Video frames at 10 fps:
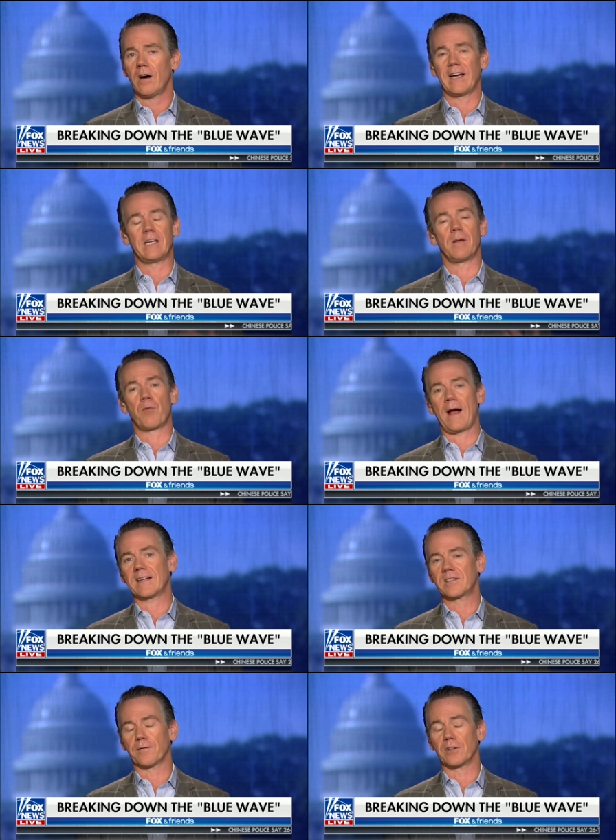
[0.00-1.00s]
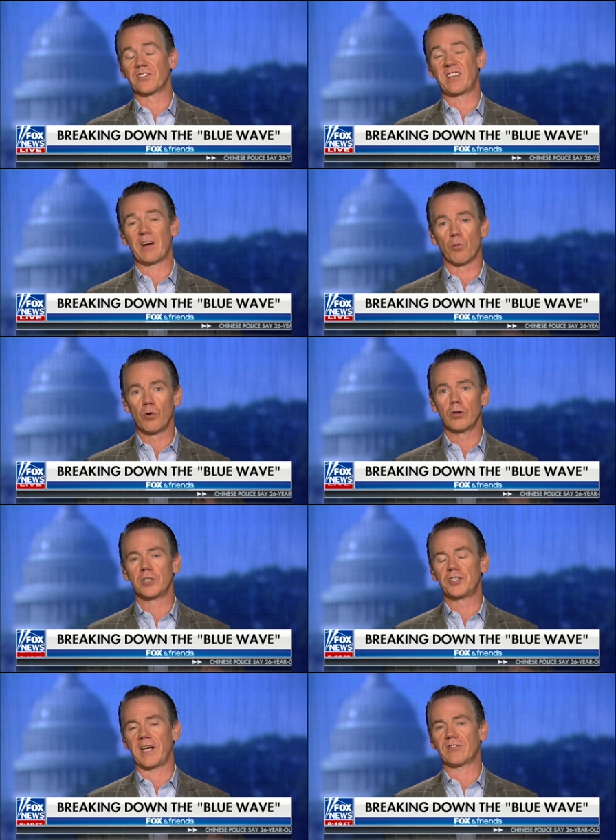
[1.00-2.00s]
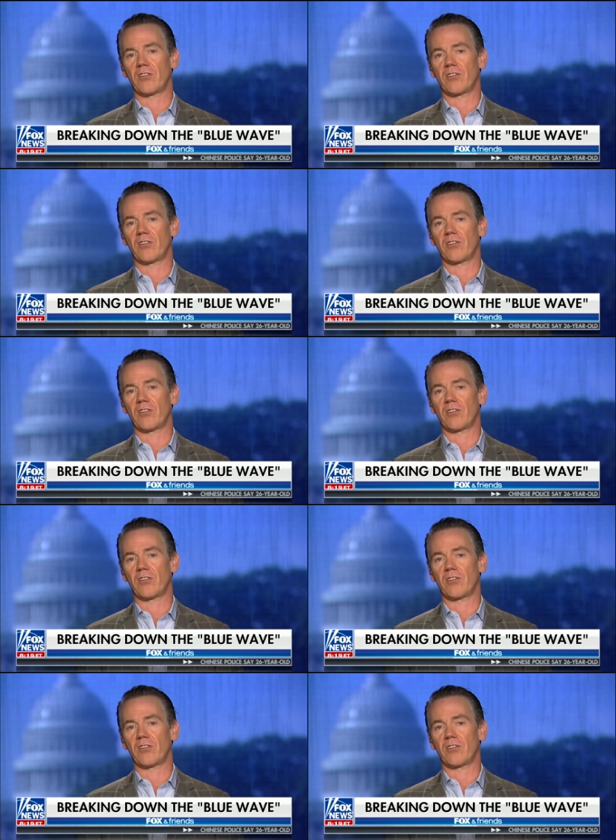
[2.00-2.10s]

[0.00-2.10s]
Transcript: Like yeah. in Nebraska, for instance, they had a real good chance